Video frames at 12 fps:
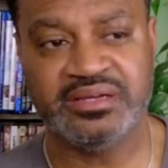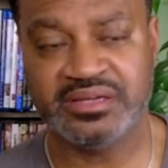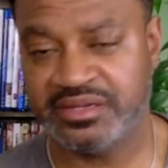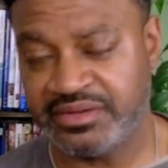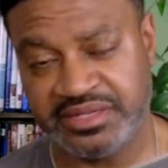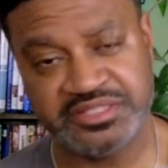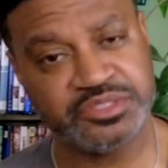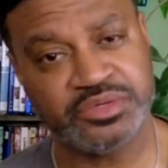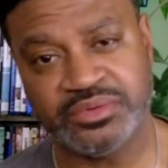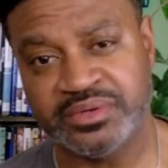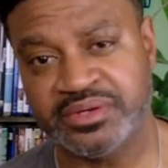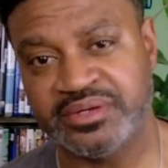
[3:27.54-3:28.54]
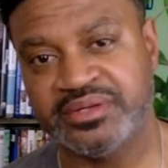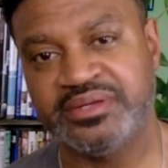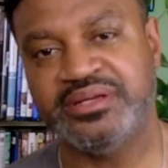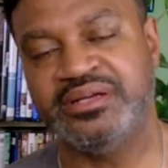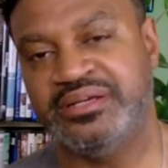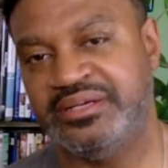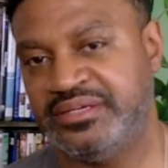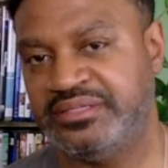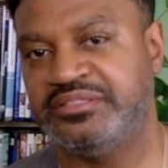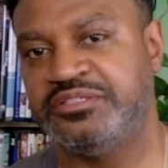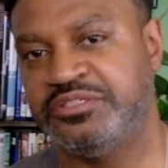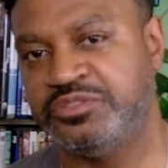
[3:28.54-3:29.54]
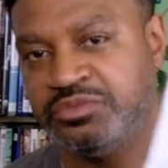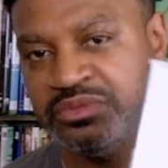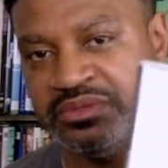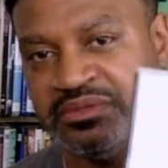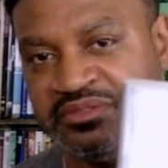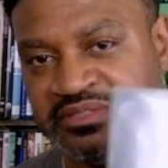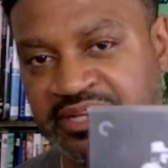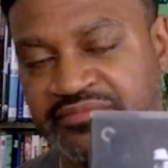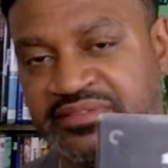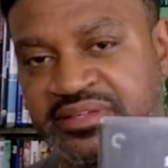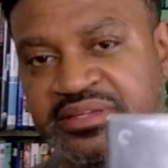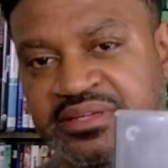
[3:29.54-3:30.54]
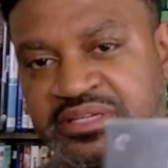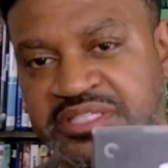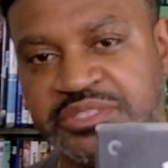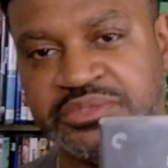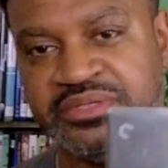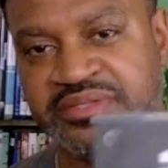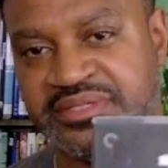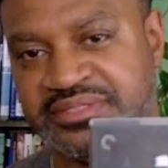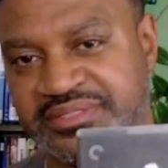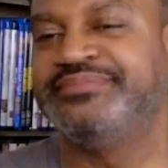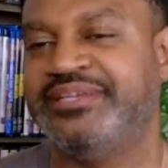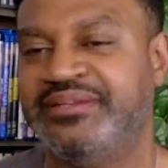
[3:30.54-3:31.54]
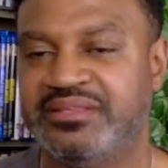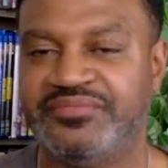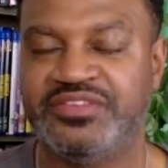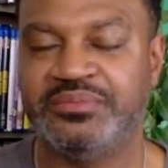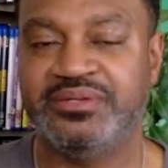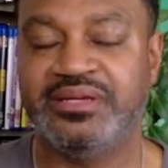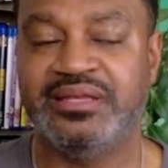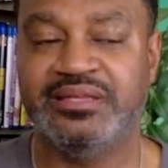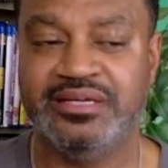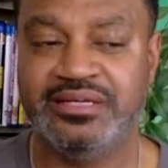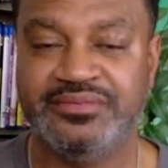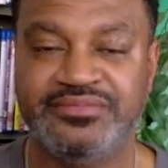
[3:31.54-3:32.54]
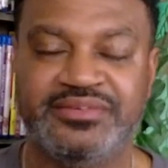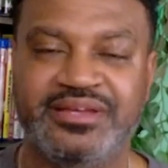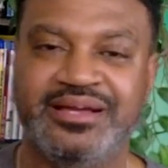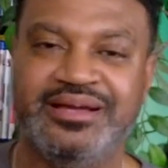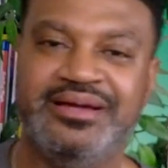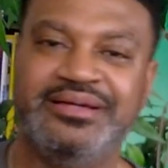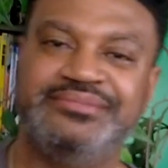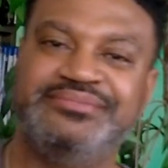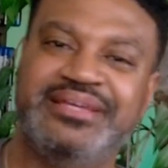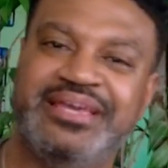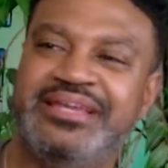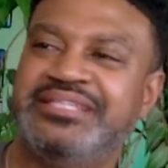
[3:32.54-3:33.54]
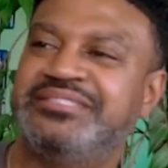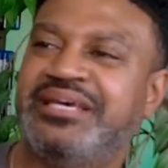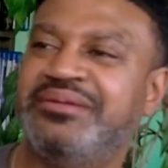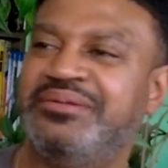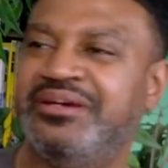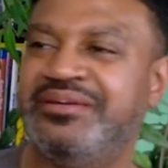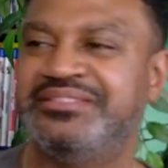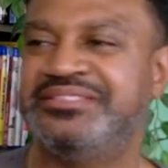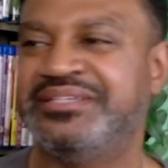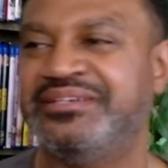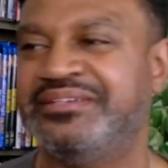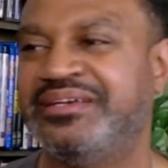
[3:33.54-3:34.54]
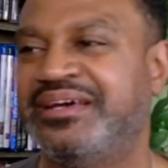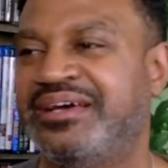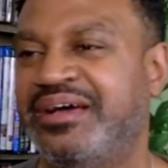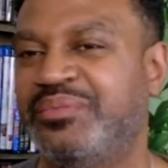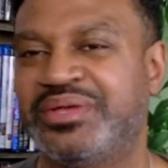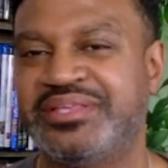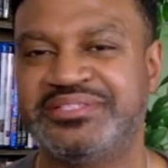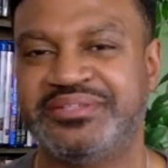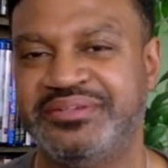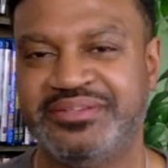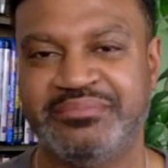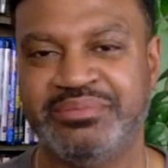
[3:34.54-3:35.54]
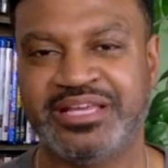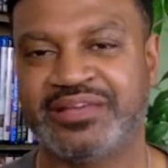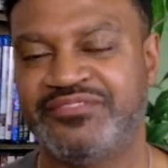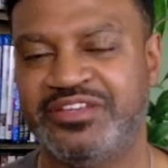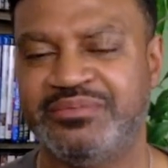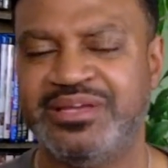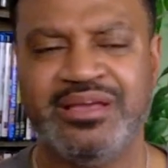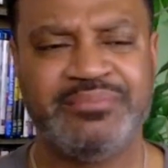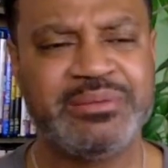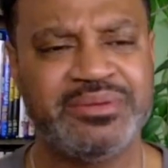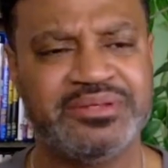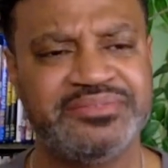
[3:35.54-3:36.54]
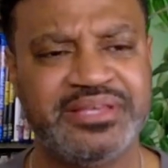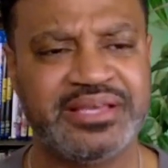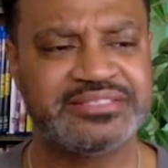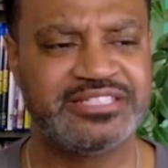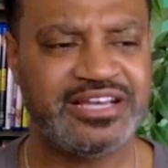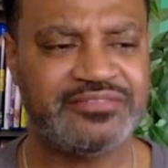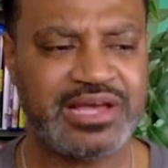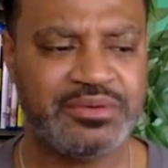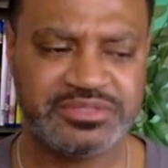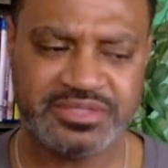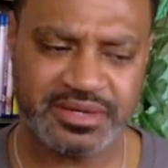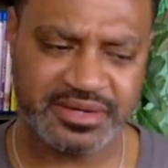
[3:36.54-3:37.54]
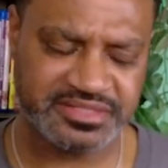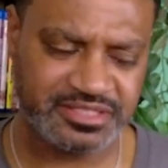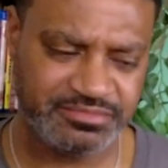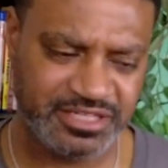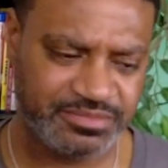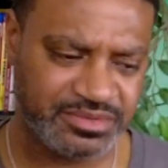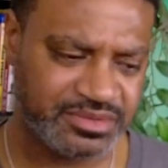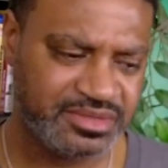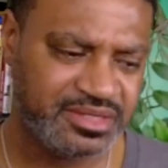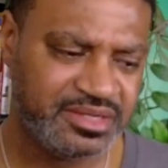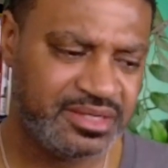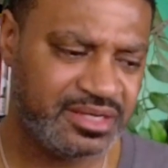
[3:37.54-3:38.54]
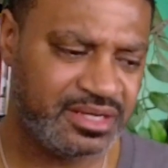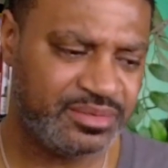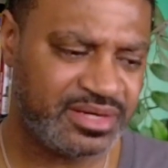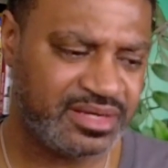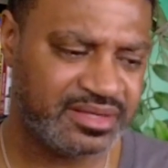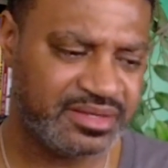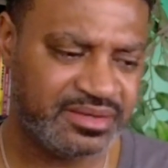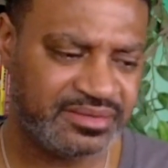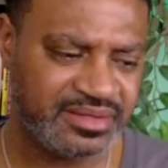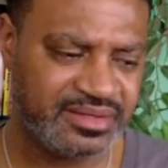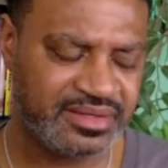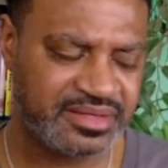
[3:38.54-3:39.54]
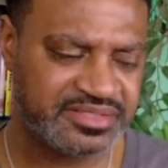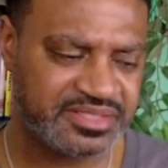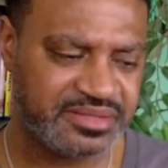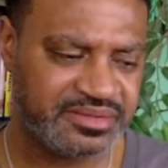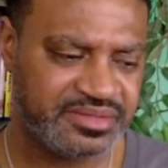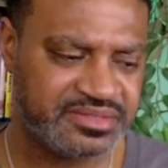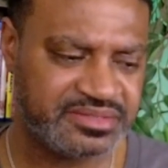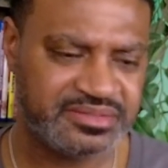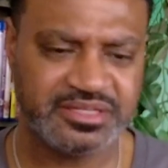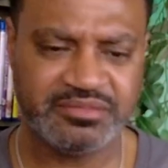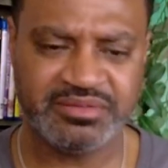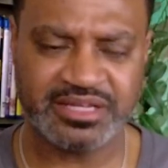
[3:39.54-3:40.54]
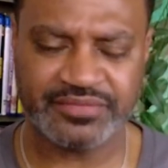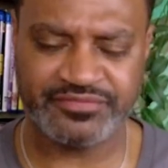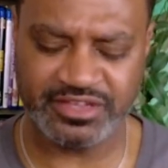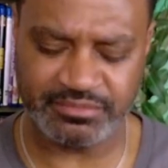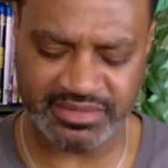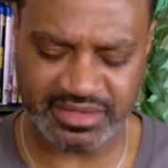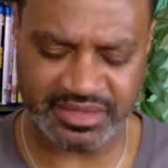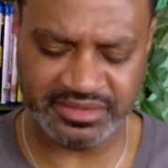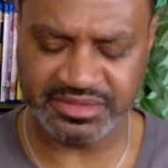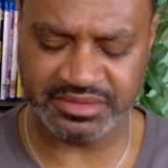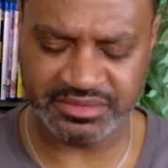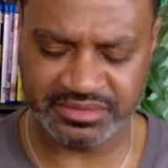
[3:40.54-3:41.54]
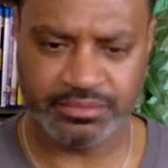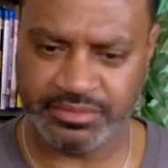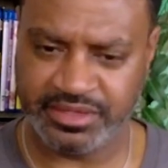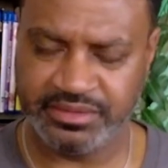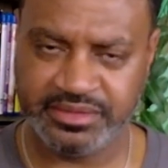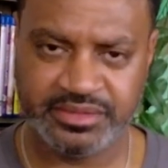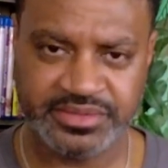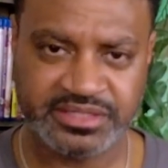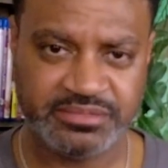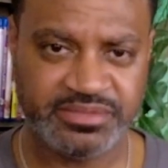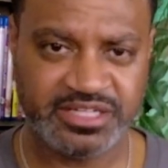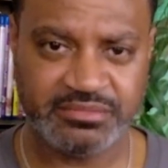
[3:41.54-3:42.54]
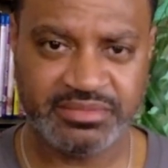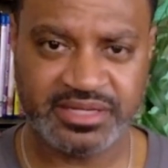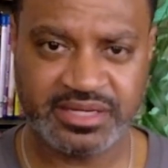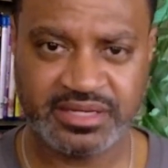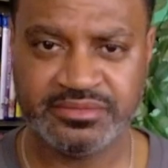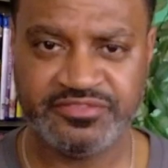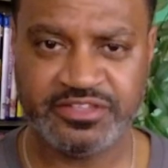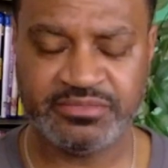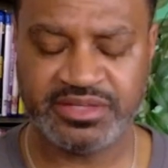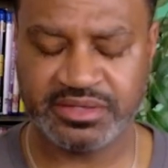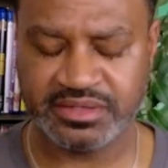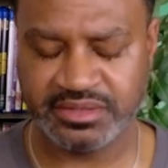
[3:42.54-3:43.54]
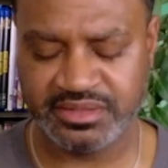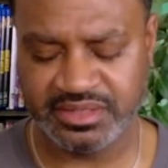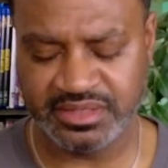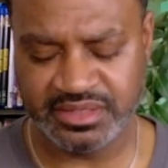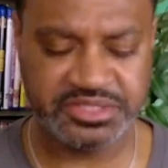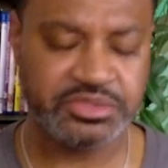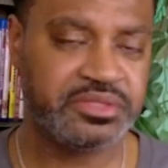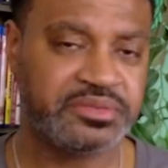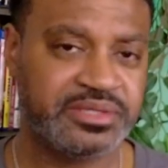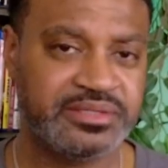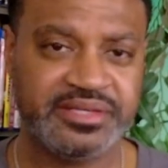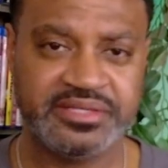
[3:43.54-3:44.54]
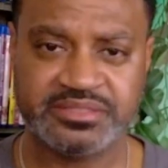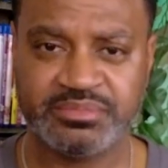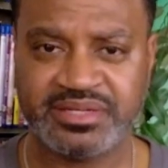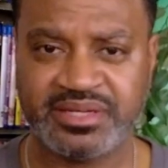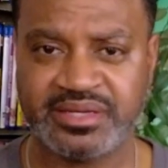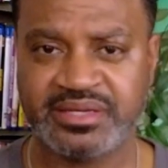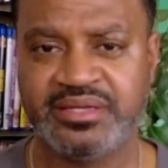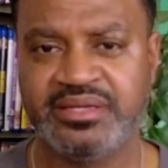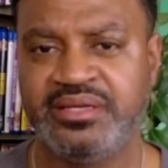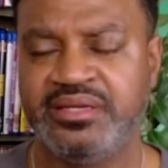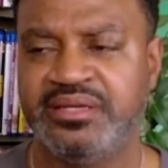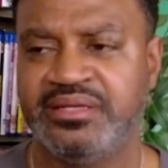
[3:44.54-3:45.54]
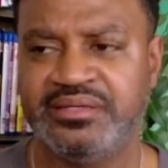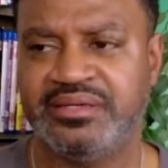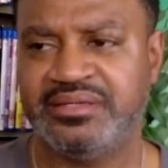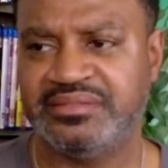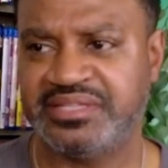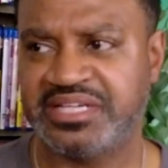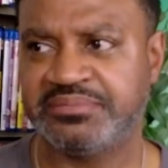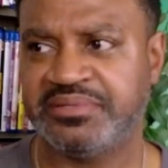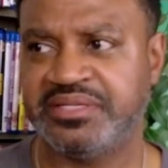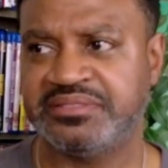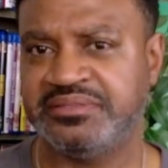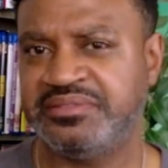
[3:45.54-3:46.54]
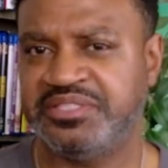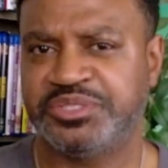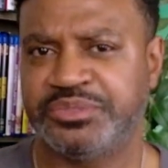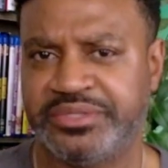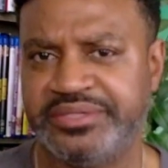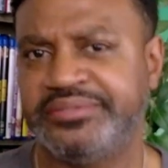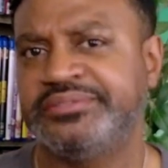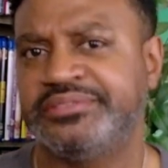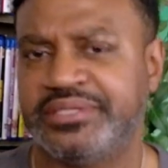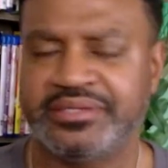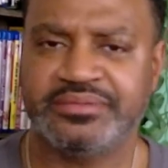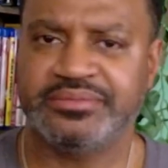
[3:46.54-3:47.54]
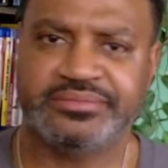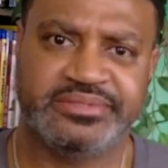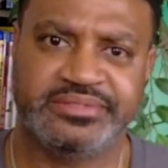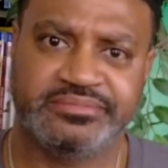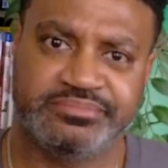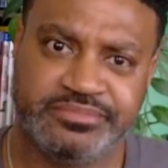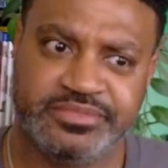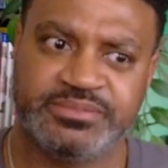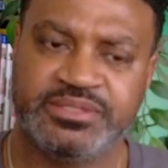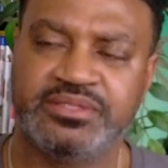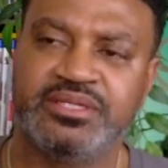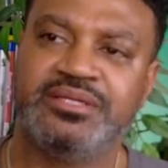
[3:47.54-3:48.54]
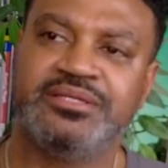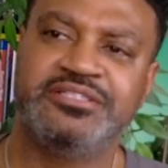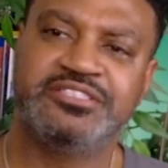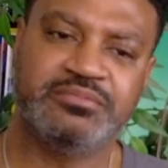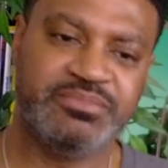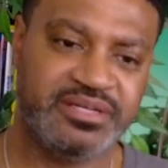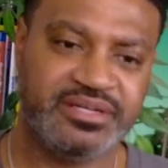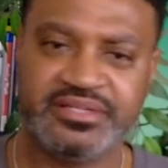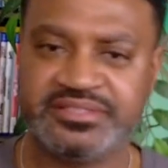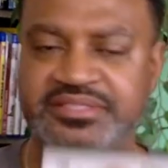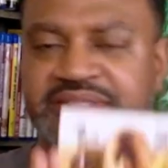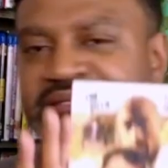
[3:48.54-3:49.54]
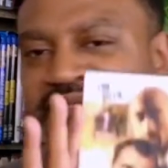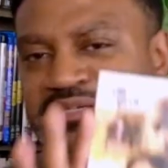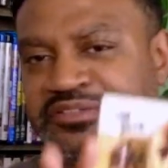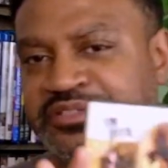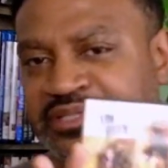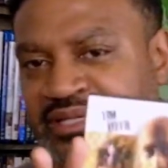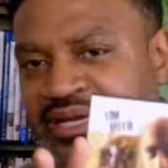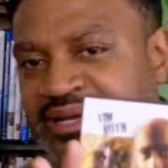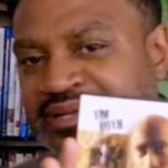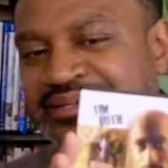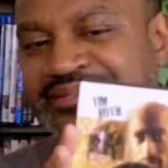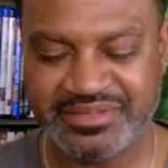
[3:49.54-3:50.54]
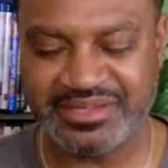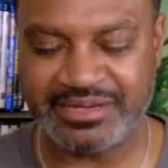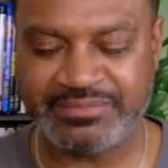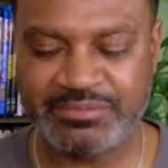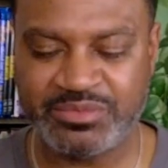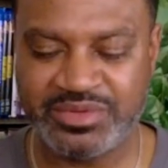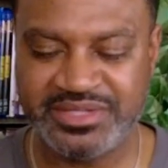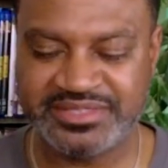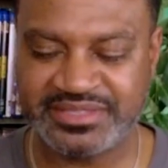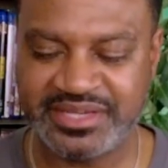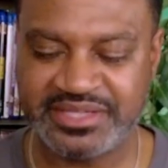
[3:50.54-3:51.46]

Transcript: great score, you will definitely enjoy this. Another film that I love, and it's, I don't know, it's I would consider it a black film. People don't think it's I was talking to some people a while ago and they didn't consider this a black film, but I do. Written and directed by a black filmmaker. It's 2 of the 3 leads are black, and it takes place in Detroit. So, I mean, come on. So, but it's Gridlock'd. A lot of people wouldn't say